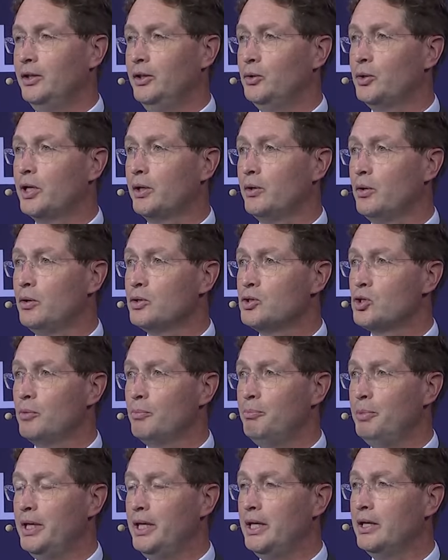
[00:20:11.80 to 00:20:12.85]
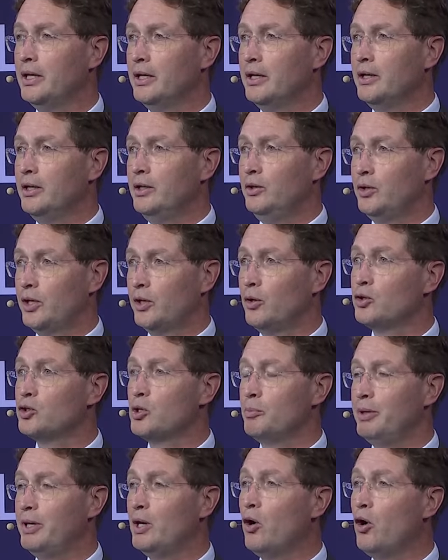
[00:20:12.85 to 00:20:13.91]
You can also be
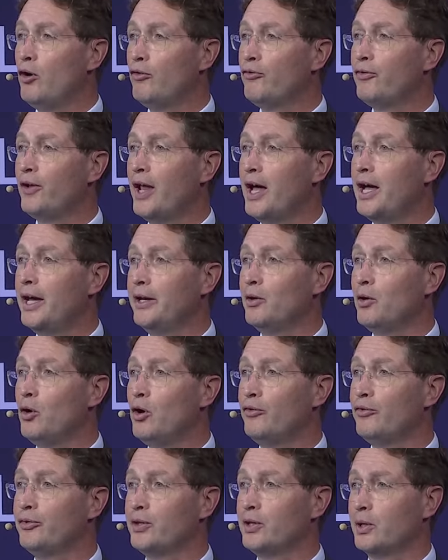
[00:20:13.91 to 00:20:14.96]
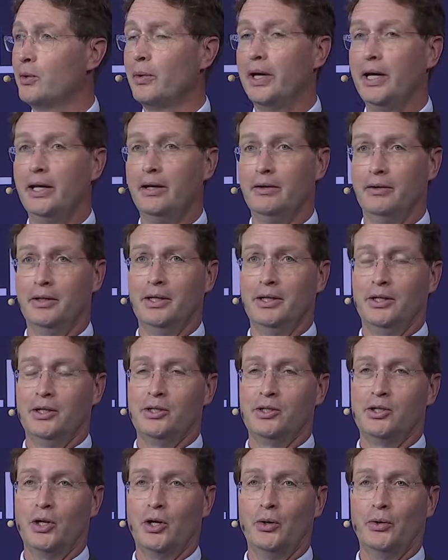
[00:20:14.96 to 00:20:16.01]
offline, off the grid,
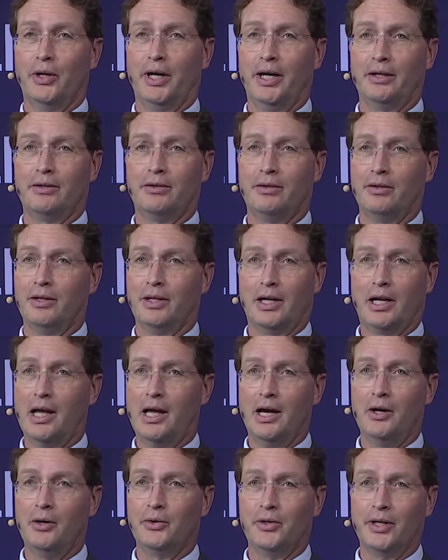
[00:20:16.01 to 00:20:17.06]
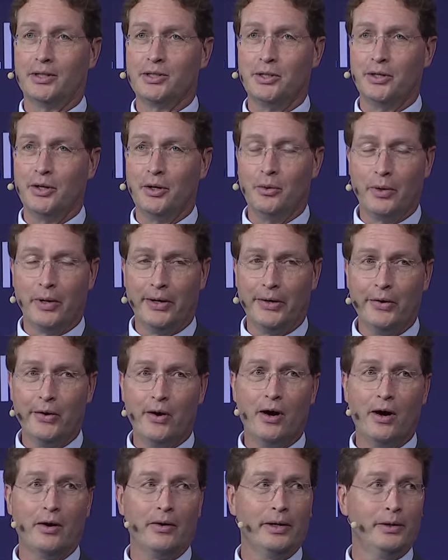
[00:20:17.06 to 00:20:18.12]
so that the cloud doesn't know where
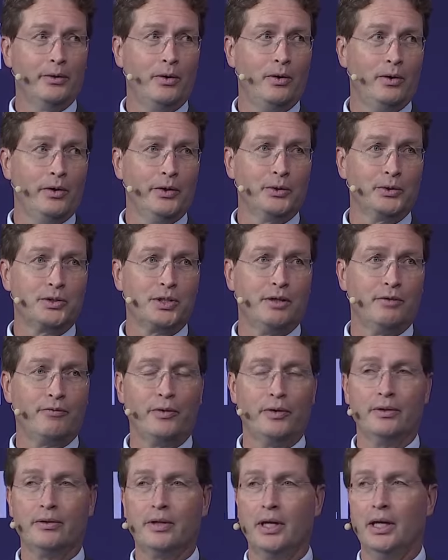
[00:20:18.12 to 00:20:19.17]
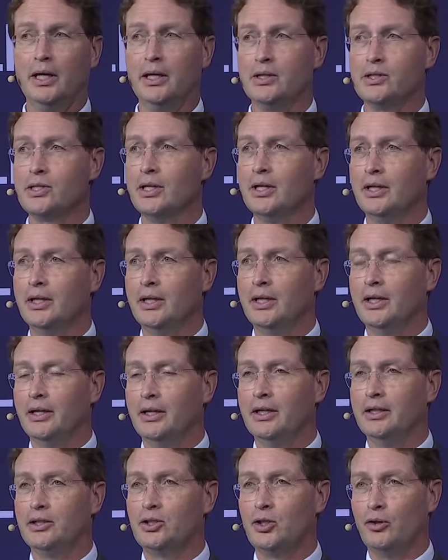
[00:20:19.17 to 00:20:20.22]
you are and all those different things.
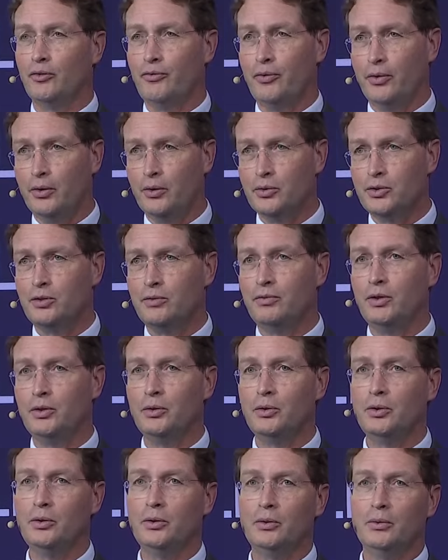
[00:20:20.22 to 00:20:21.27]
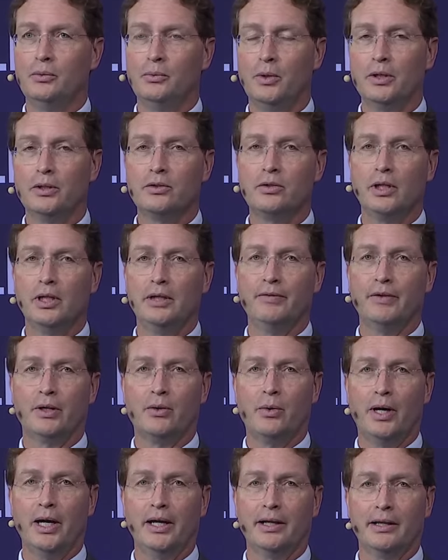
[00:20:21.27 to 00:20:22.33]
So for those of you who want to live a
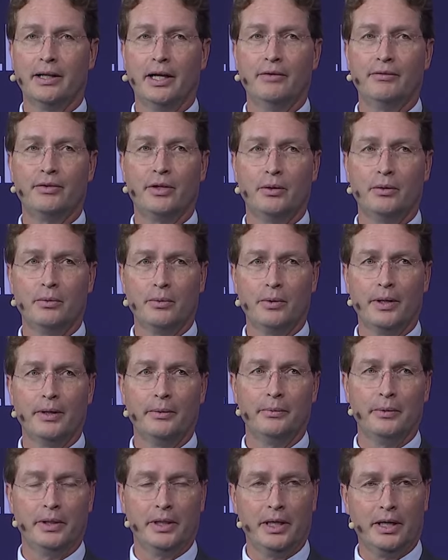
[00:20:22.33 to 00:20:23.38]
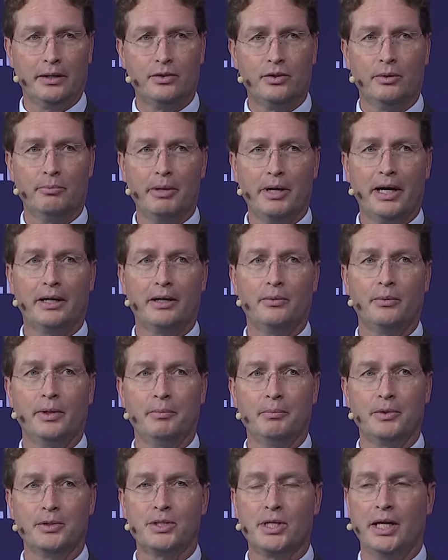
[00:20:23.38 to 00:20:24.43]
quiet life, don't worry, we got your back
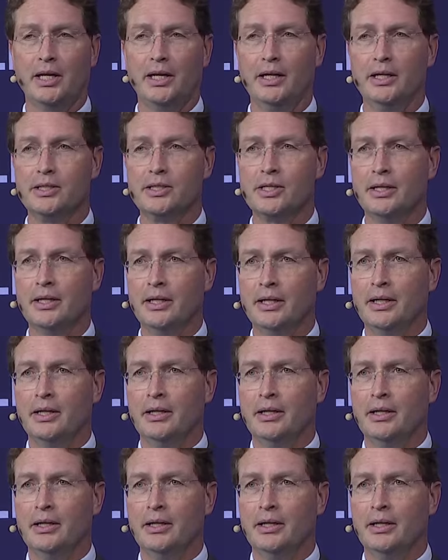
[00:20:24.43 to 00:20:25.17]
with Mercedes.